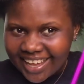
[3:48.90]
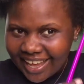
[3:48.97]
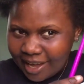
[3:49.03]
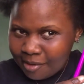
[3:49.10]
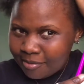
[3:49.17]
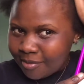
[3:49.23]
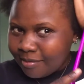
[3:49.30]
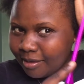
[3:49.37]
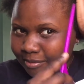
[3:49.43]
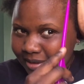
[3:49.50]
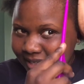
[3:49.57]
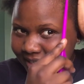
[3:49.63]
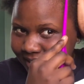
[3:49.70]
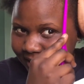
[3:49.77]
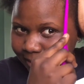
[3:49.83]
I
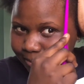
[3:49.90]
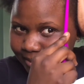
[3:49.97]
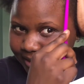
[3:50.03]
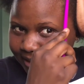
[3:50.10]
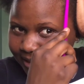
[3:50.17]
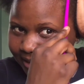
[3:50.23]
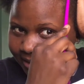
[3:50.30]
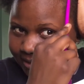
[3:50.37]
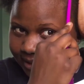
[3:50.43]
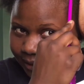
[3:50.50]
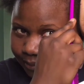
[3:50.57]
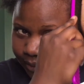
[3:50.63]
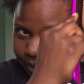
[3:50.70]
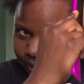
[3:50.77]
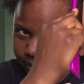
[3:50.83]
probably upset her or
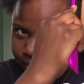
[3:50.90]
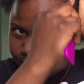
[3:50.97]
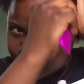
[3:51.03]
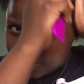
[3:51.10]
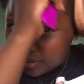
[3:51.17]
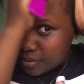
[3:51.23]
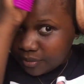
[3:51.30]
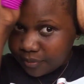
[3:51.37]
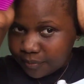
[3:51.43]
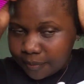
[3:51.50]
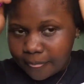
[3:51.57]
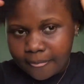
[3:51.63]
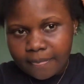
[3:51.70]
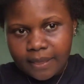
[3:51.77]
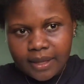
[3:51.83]
something. You know how
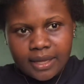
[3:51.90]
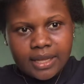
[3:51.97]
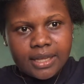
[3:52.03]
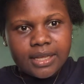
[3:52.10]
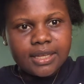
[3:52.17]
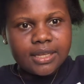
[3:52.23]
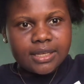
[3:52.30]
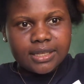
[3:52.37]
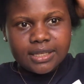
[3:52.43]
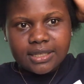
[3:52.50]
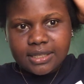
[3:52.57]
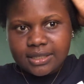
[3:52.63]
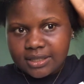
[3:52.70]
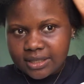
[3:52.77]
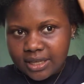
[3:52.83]

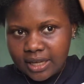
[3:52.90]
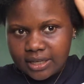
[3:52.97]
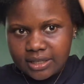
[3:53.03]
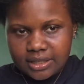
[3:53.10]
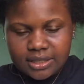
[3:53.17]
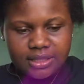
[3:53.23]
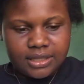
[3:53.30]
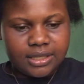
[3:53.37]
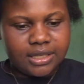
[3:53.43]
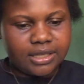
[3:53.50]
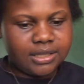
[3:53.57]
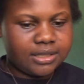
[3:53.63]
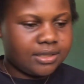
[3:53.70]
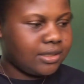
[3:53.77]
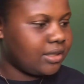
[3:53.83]
young
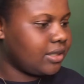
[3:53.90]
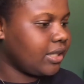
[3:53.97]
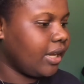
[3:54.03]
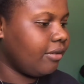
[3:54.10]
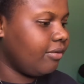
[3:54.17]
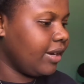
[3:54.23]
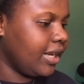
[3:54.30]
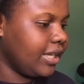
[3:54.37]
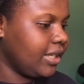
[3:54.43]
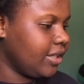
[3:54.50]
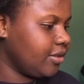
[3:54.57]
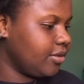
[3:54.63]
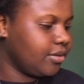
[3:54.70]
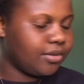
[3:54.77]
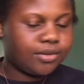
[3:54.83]
kids have like
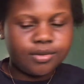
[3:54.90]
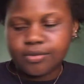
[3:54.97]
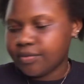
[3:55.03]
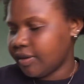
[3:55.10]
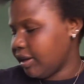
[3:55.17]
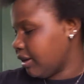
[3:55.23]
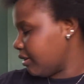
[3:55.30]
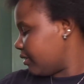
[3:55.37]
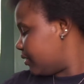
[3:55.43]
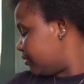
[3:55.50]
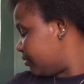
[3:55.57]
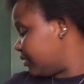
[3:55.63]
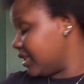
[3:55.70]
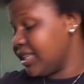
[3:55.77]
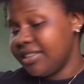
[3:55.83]
issues over
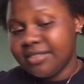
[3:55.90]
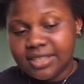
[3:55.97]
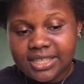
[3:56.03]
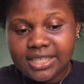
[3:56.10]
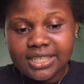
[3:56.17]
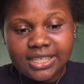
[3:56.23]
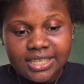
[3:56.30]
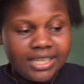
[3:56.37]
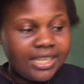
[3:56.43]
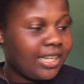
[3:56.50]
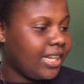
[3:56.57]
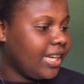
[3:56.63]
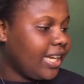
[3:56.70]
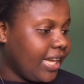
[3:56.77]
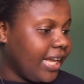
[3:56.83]
really
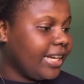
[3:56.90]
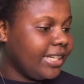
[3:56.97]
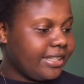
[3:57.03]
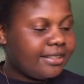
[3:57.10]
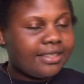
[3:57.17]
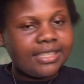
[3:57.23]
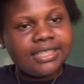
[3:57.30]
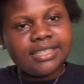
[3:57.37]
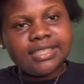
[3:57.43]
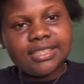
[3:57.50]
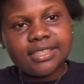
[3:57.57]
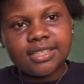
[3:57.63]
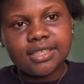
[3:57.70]
anything.